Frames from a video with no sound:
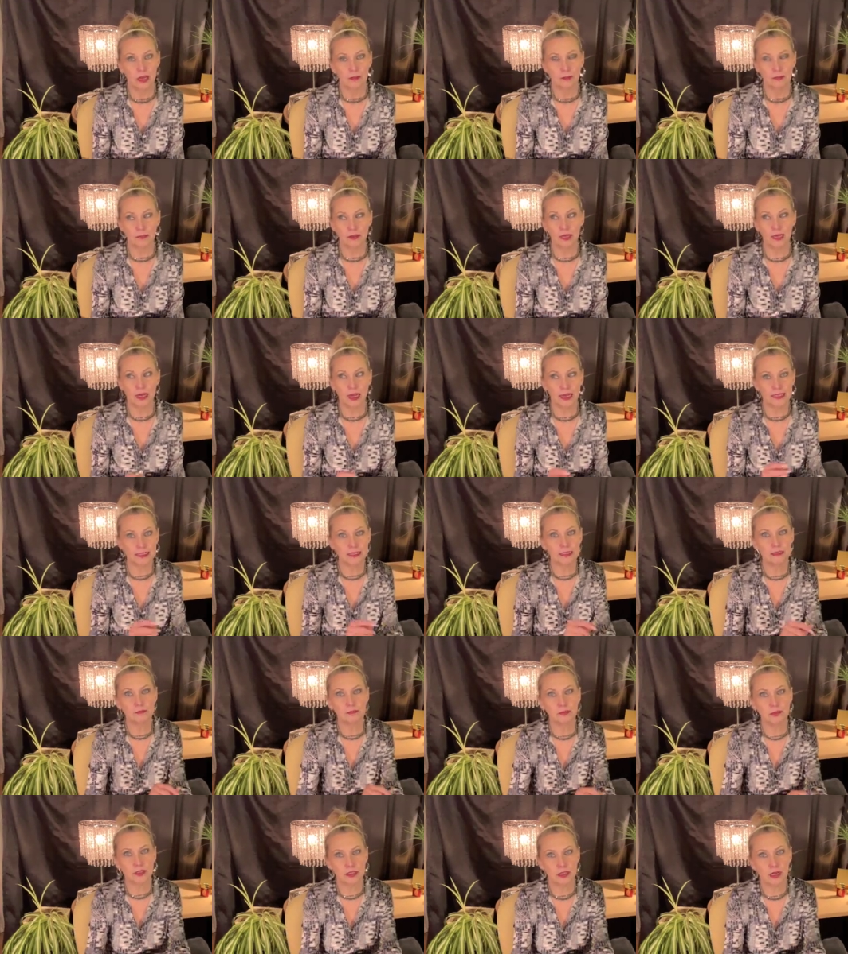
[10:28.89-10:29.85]
But I
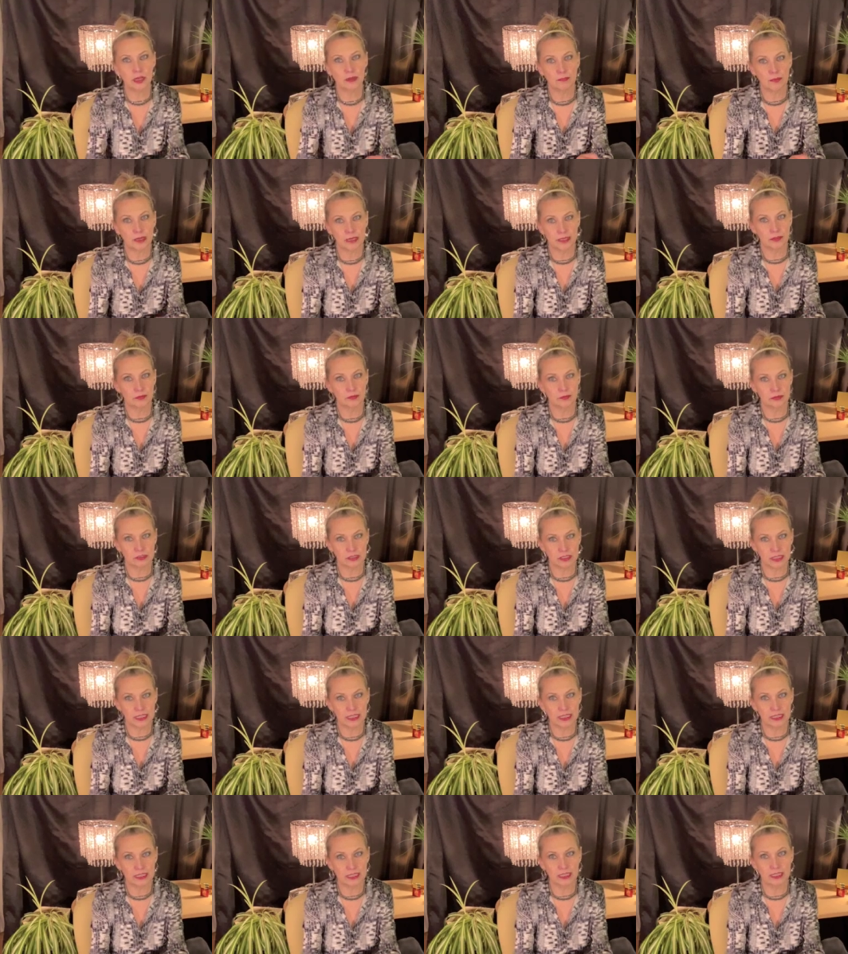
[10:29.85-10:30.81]
didn't put it on my own
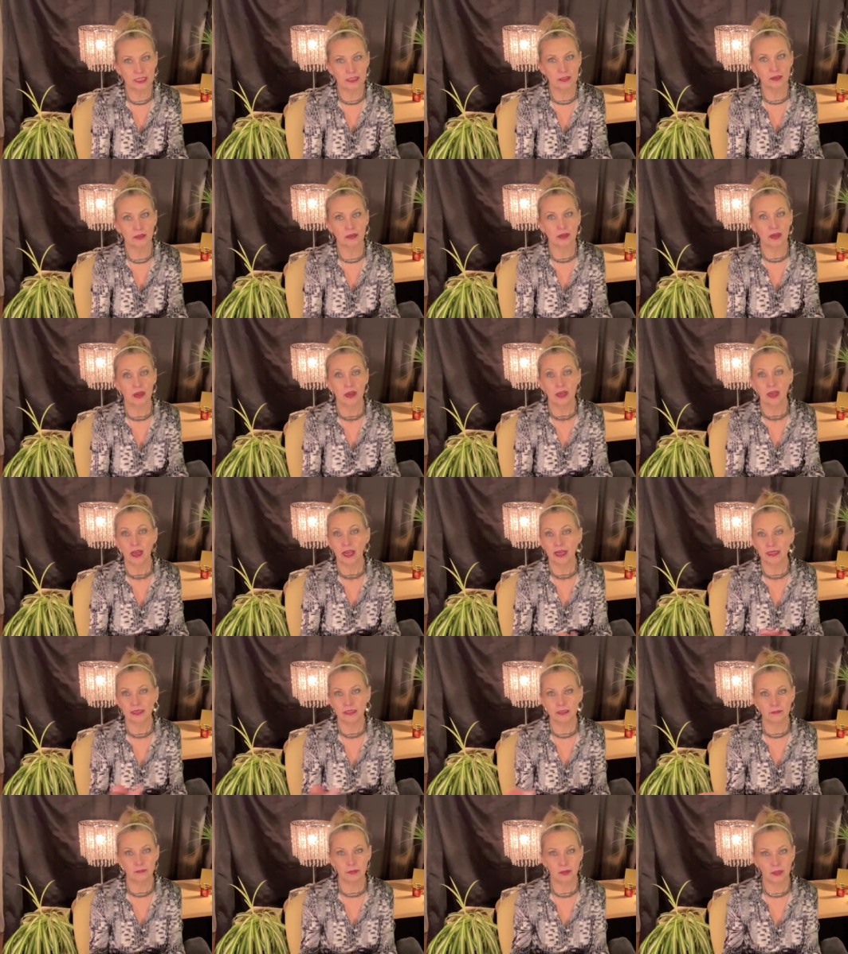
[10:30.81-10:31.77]
skin, or I
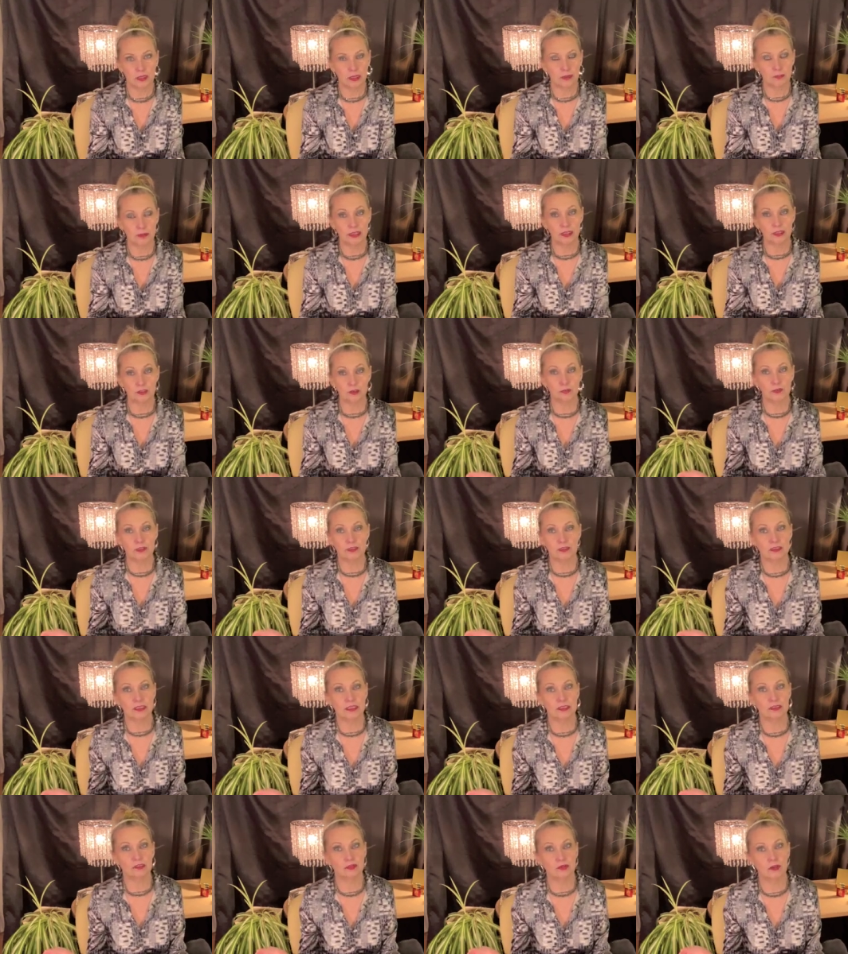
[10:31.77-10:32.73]
didn't put it on my husband's
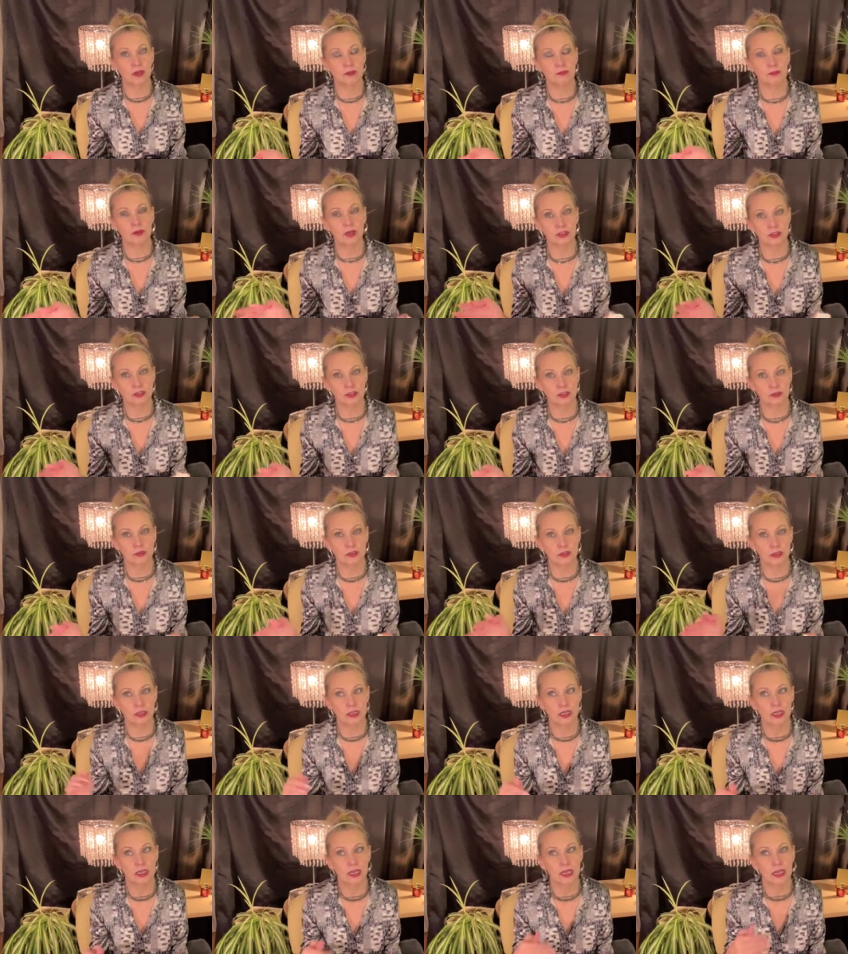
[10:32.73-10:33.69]
skin, so I'm not
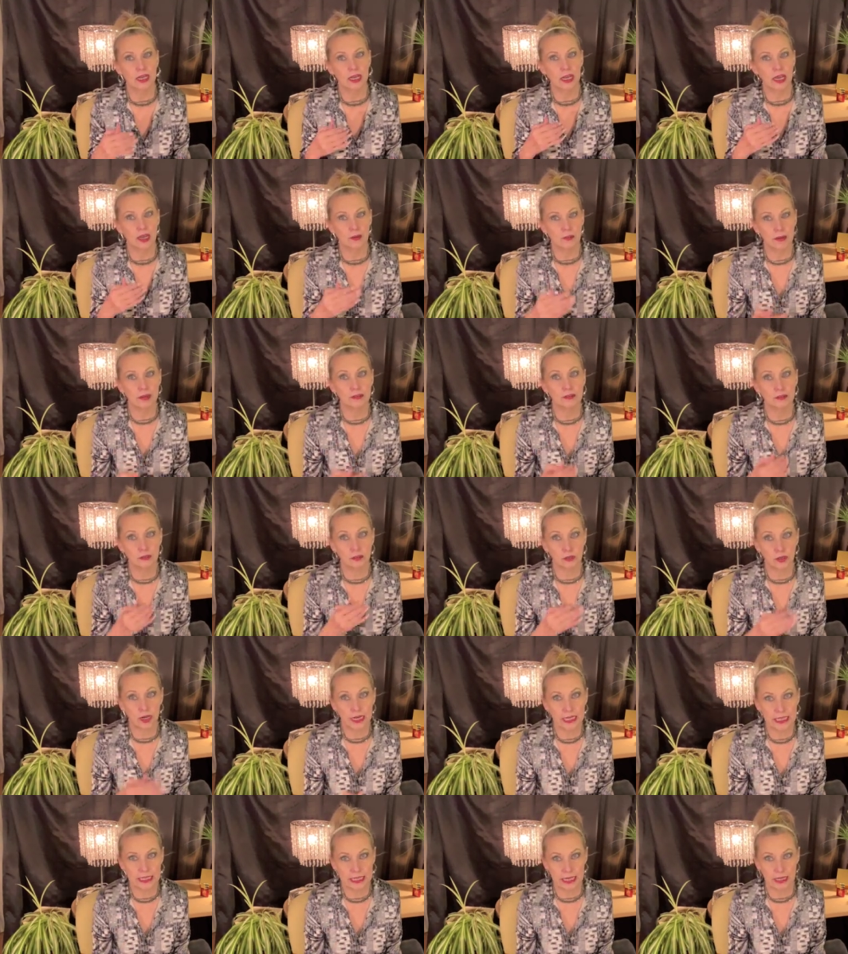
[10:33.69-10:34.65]
sure about the
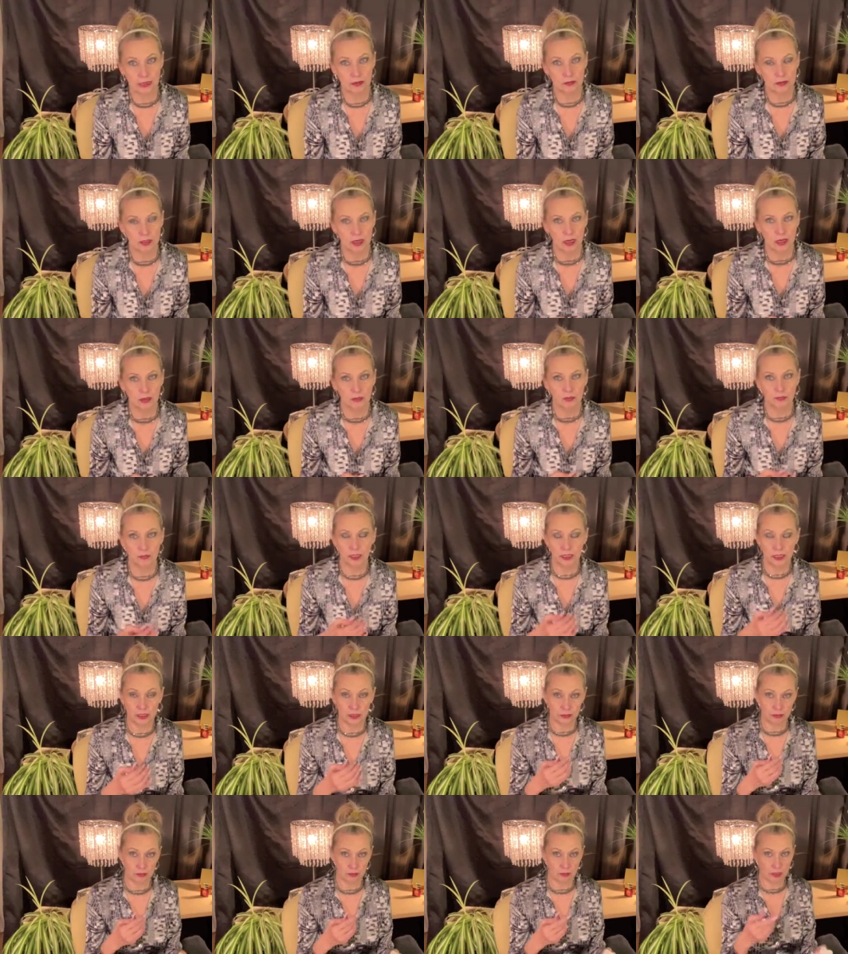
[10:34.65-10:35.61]
dry down.
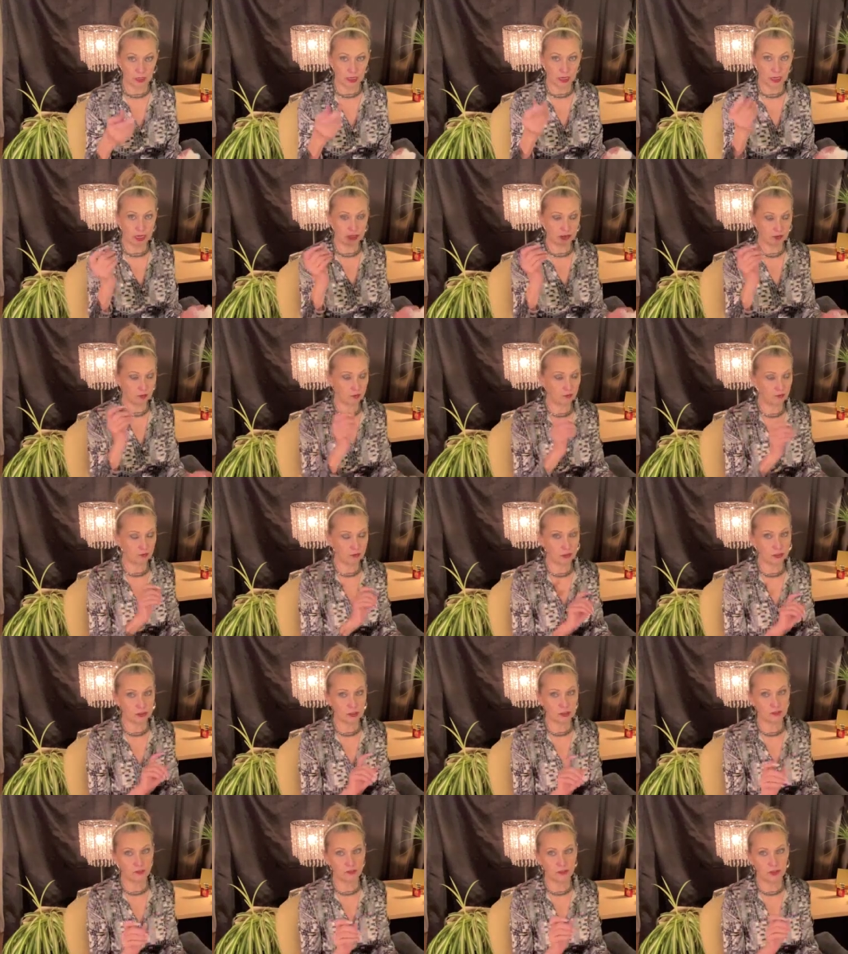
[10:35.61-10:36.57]
But at the
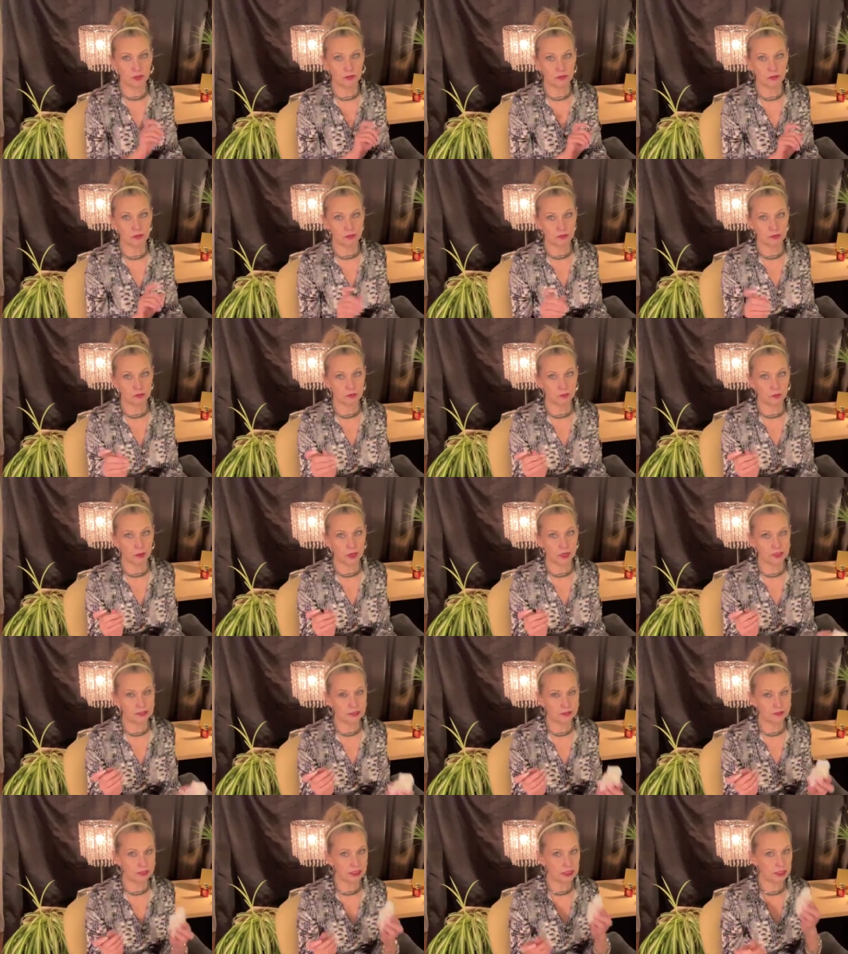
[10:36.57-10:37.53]
first few
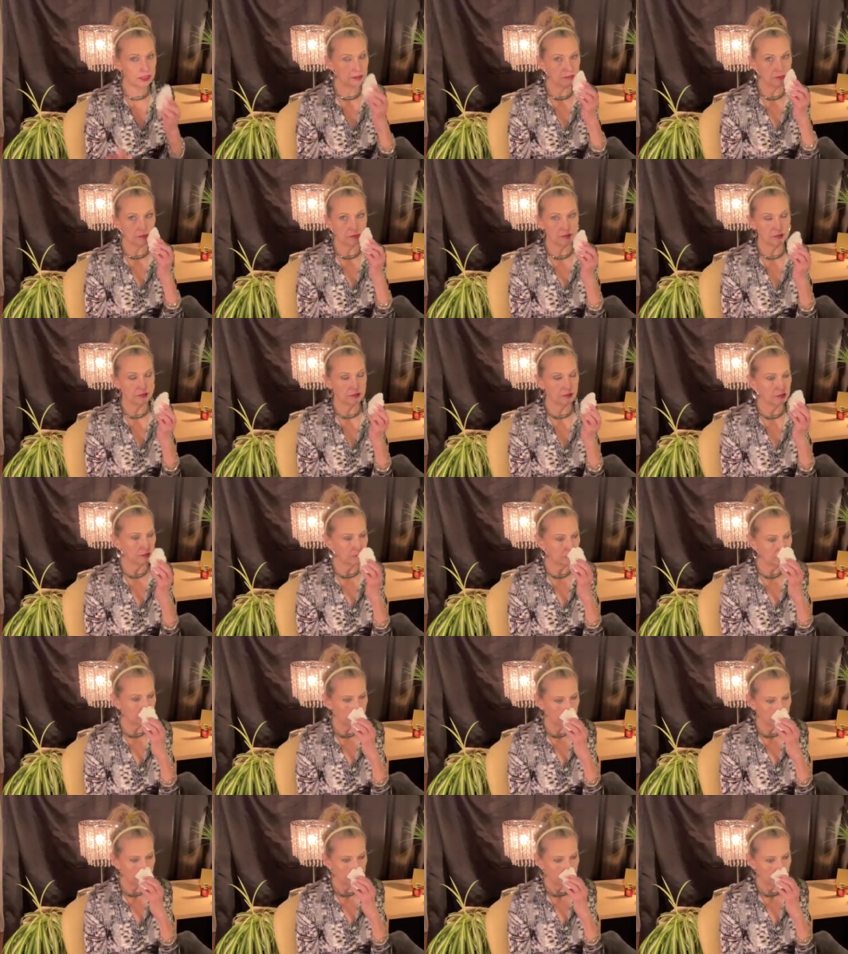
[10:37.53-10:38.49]
sprays of it,
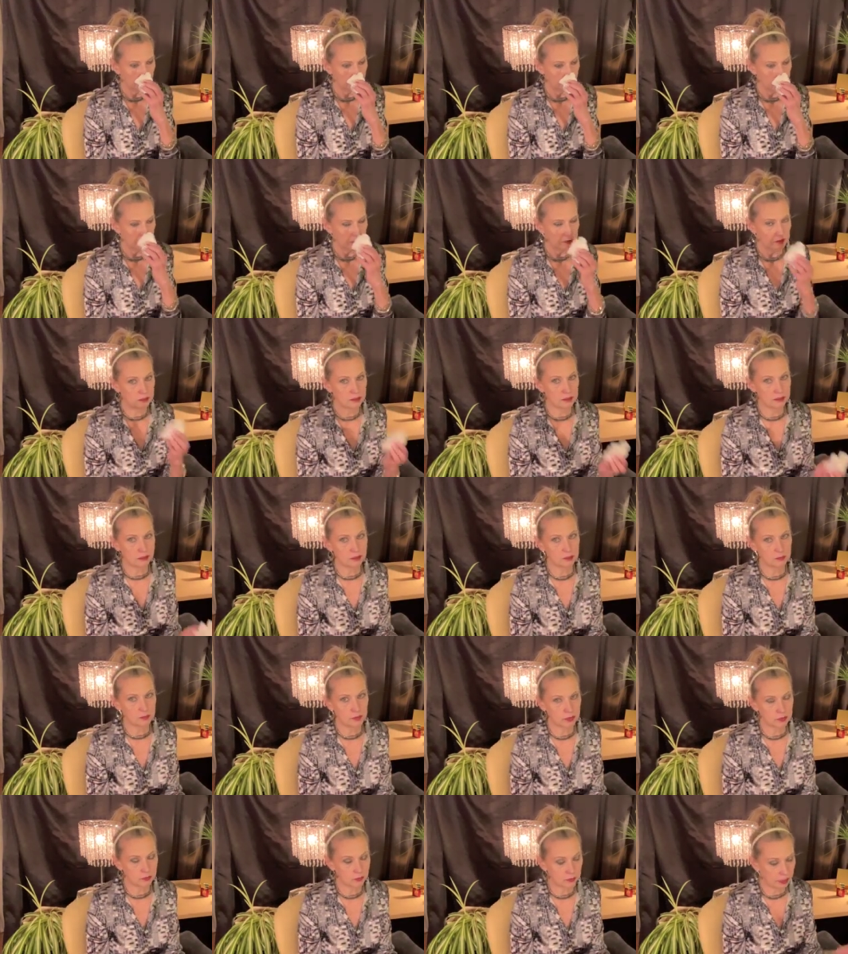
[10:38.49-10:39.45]
still
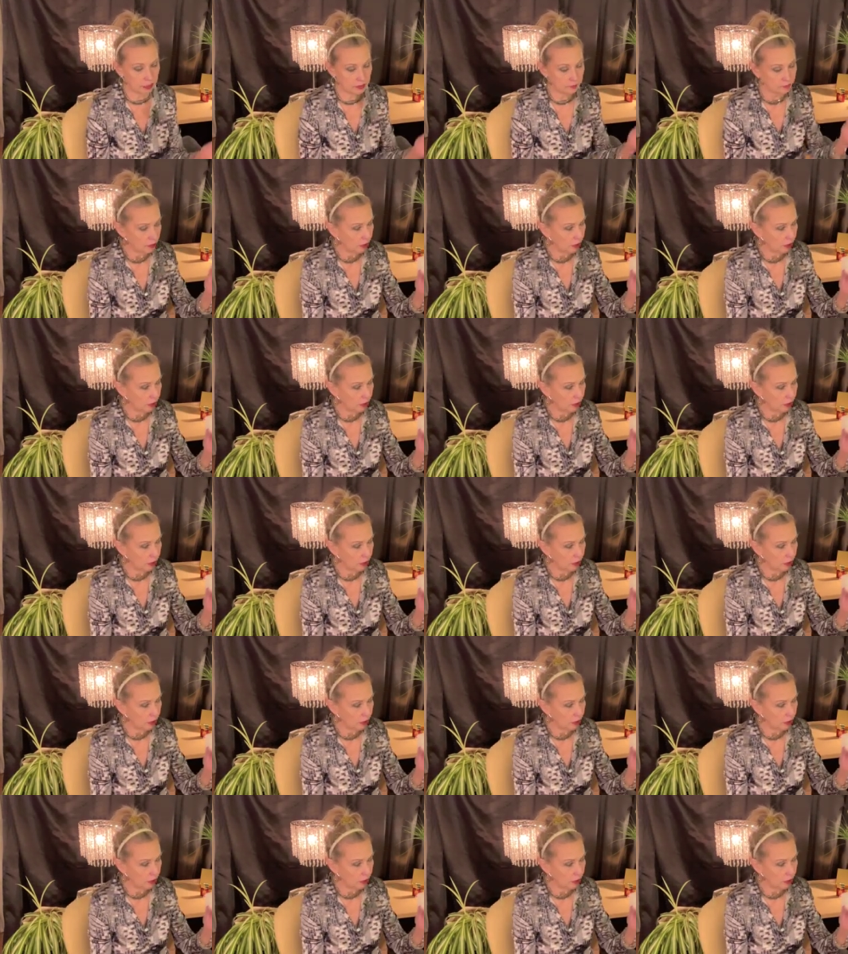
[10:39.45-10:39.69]
smelled great.